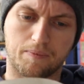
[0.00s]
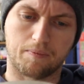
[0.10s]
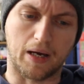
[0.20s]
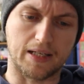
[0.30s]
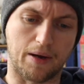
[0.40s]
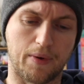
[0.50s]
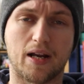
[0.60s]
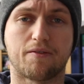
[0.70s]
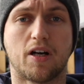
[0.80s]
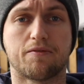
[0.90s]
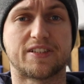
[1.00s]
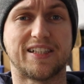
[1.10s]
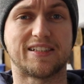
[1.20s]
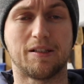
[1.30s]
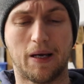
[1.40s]
But yeah, we had it up for
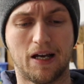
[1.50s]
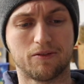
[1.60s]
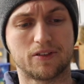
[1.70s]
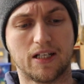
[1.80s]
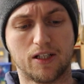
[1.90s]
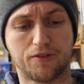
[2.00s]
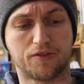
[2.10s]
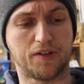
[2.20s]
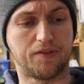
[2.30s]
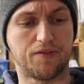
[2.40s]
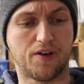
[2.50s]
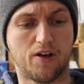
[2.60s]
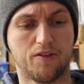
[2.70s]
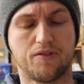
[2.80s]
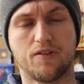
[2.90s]
£60 and he offered
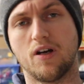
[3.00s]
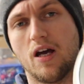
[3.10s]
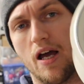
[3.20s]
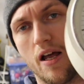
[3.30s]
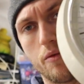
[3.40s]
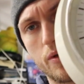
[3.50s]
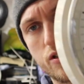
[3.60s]
55 and we